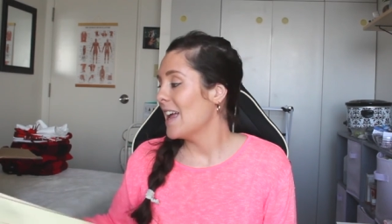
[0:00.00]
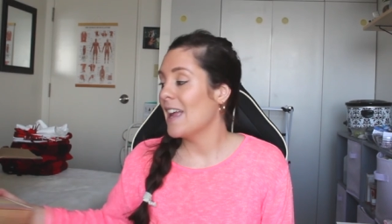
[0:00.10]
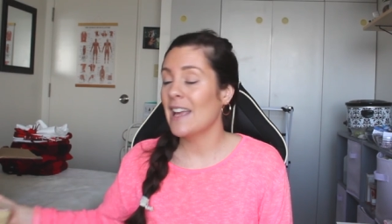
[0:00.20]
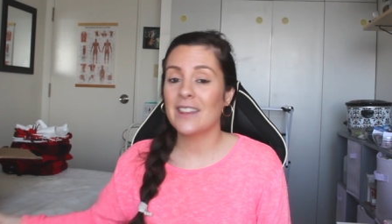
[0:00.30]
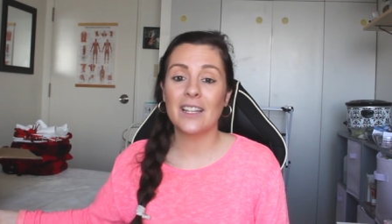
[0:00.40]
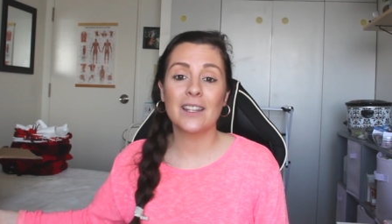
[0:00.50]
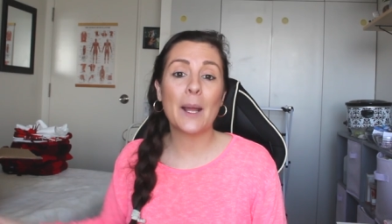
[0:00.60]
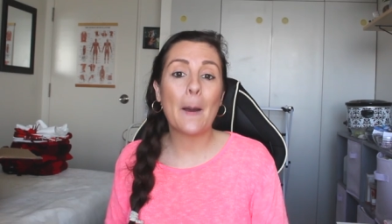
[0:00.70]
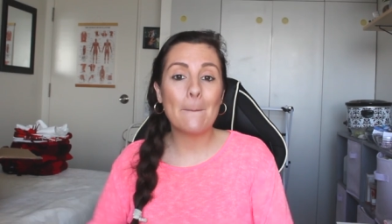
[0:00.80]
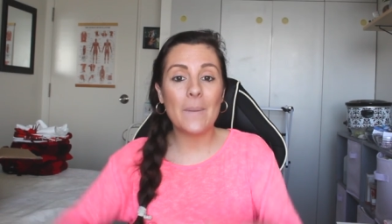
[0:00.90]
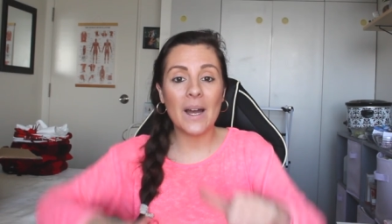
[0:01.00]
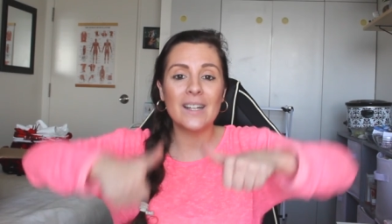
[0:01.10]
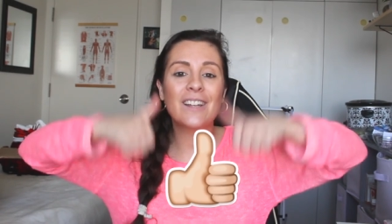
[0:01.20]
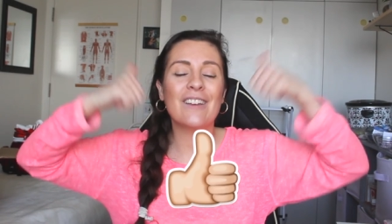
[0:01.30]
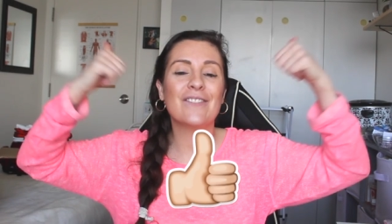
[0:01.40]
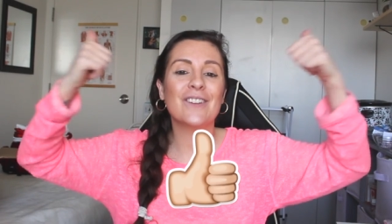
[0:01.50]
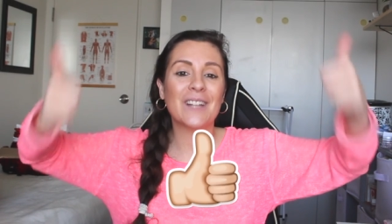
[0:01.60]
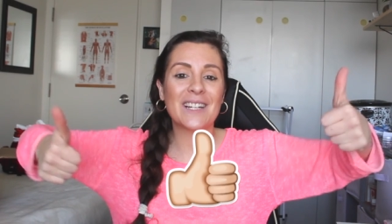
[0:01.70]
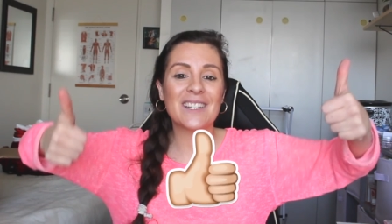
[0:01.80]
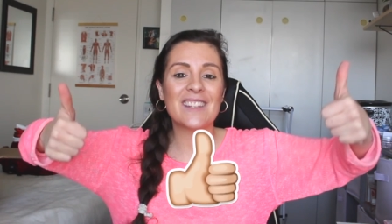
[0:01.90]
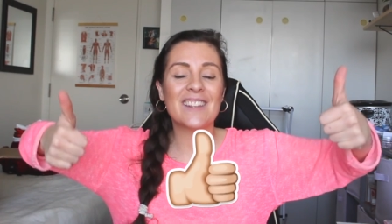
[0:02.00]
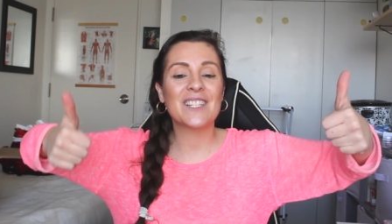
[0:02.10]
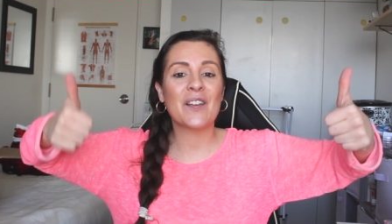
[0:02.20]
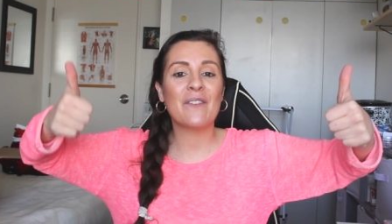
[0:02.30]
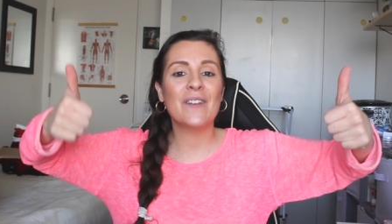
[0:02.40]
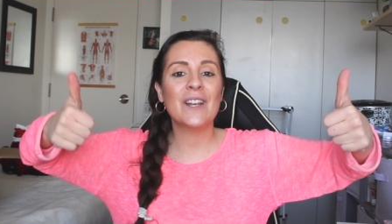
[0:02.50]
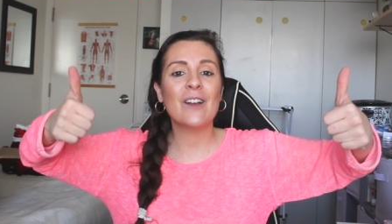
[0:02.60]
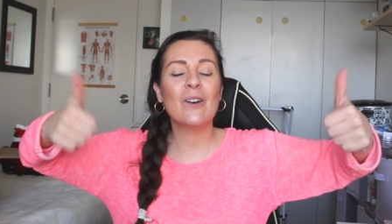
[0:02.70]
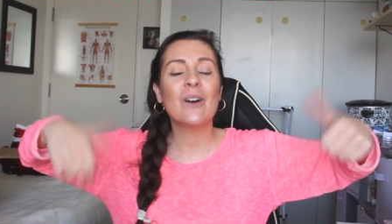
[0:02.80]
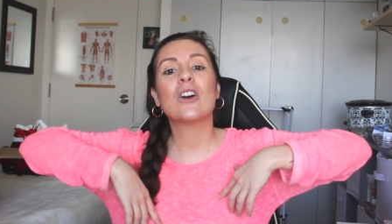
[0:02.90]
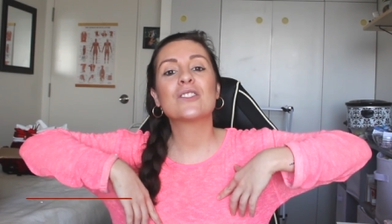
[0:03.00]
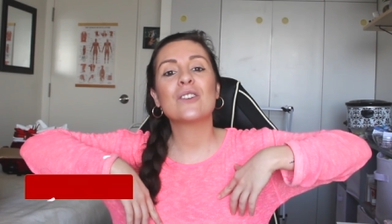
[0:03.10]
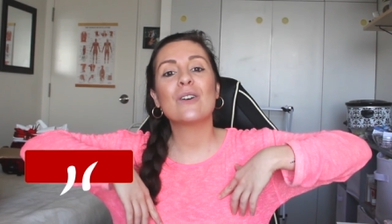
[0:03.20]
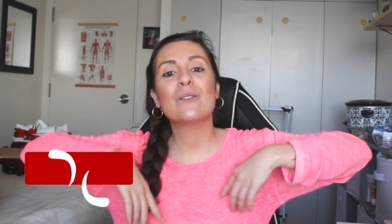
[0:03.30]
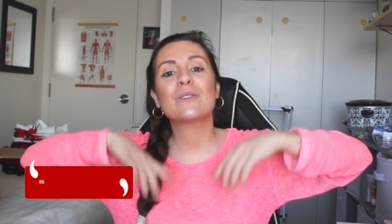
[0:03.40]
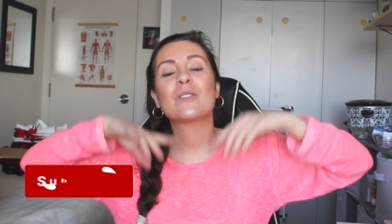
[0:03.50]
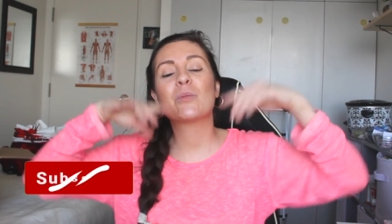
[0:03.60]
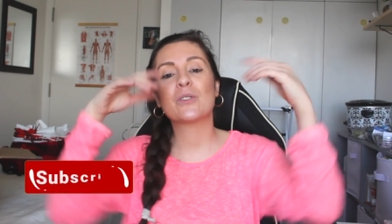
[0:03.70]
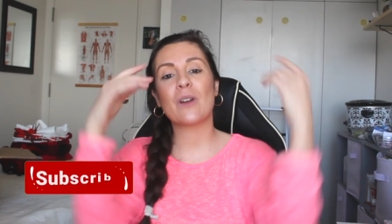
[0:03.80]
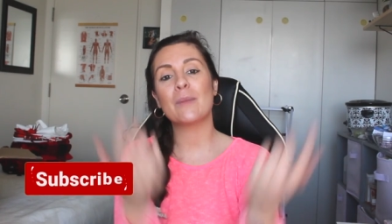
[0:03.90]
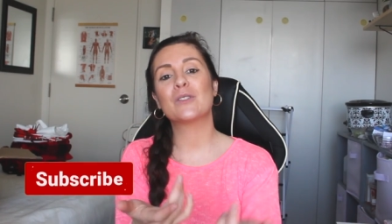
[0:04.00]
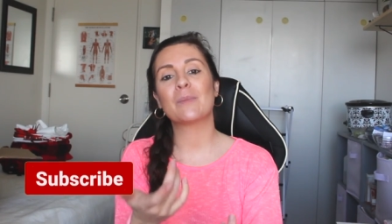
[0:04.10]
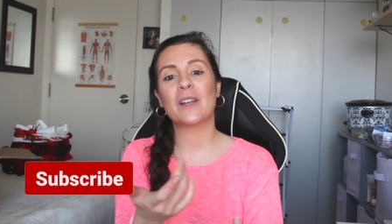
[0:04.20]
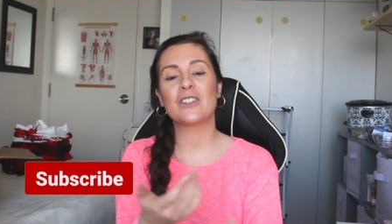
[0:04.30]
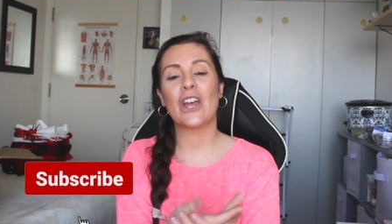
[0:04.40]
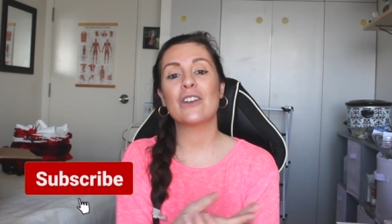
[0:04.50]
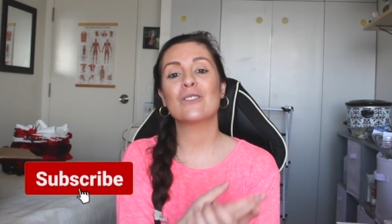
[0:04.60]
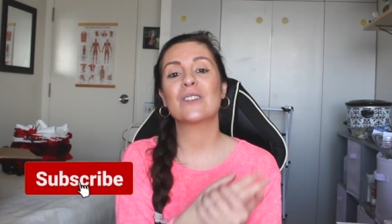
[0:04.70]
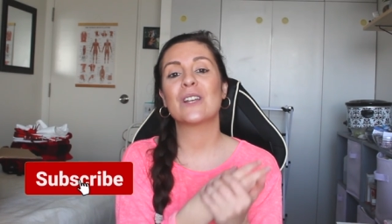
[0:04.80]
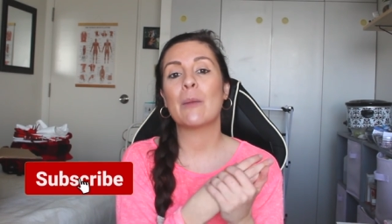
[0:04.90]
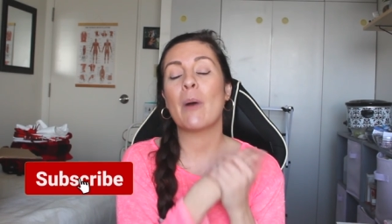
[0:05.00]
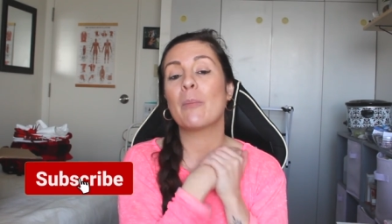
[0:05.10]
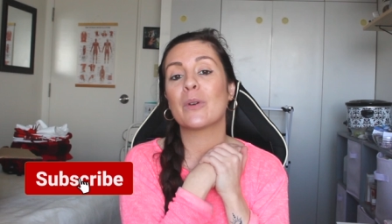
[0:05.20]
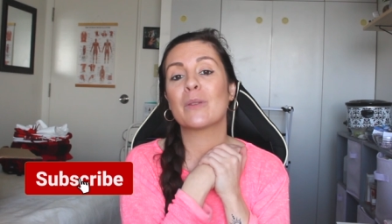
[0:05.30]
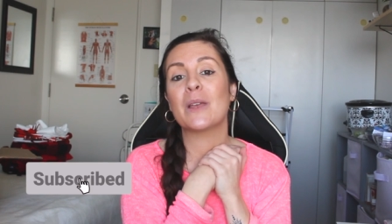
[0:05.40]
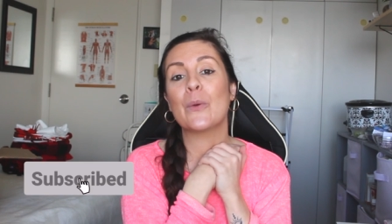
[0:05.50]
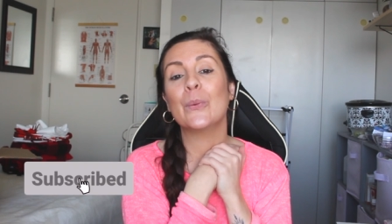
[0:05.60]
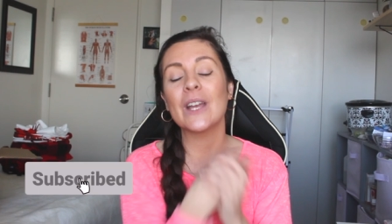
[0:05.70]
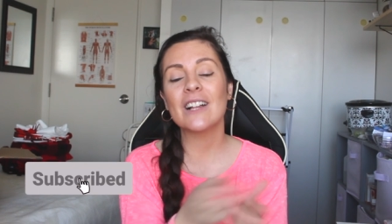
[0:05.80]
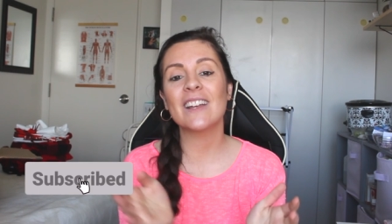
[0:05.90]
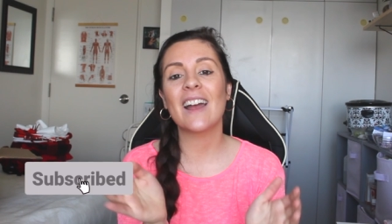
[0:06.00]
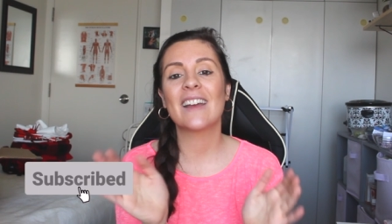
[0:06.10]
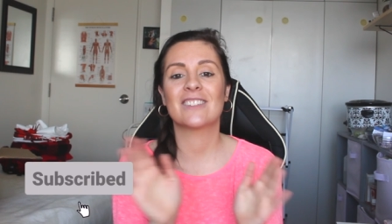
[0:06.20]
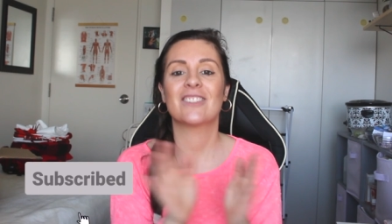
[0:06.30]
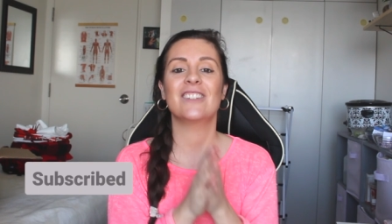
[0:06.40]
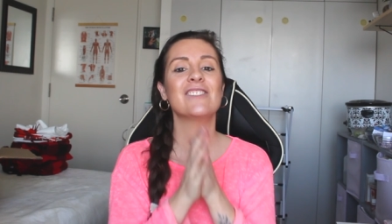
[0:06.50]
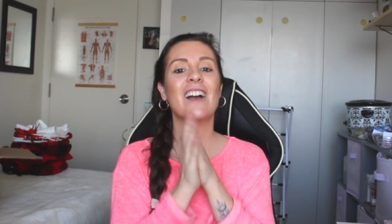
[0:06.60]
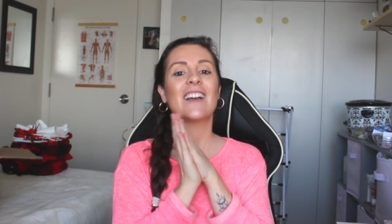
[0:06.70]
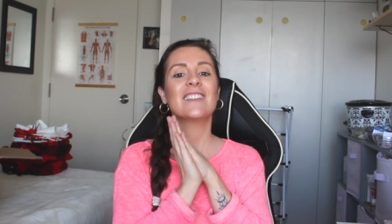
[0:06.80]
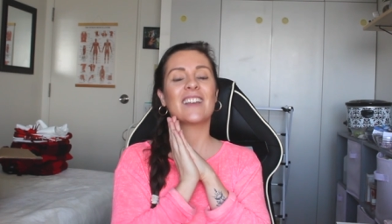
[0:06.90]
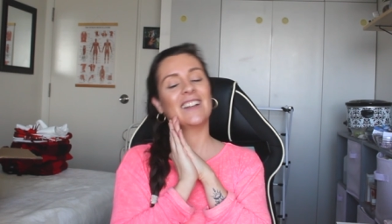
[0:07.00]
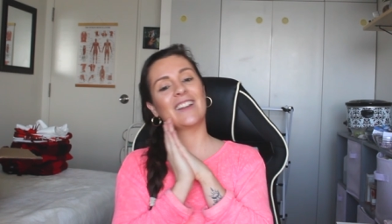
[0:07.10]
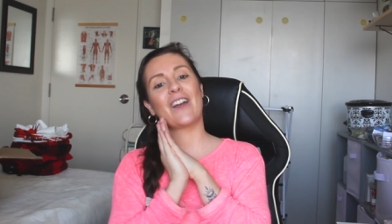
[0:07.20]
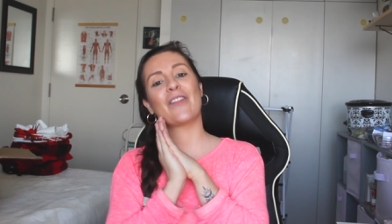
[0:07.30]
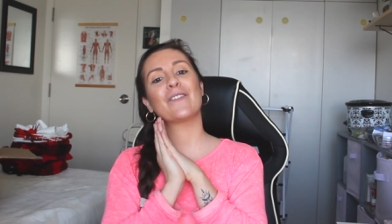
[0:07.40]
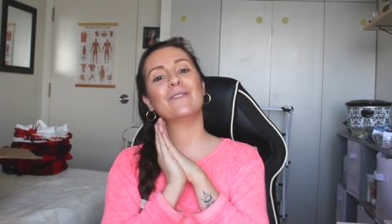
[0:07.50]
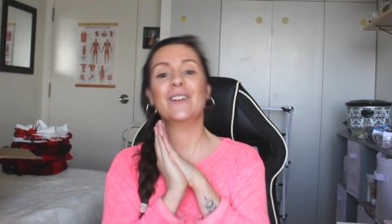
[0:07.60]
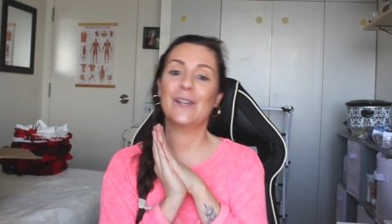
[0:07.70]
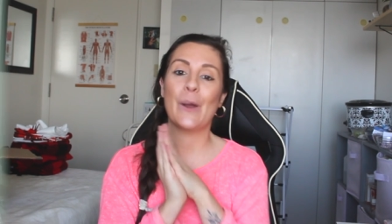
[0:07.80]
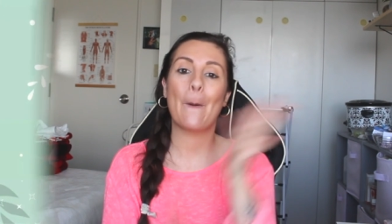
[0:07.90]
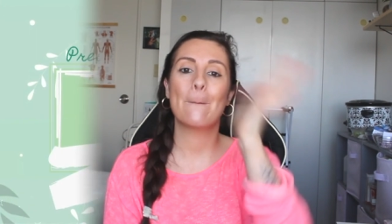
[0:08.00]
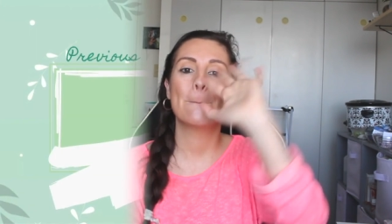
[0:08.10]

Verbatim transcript: Hit the like button if you liked this video. Also, subscribe to my channel to keep up with me weekly, and I'll see you guys in another video.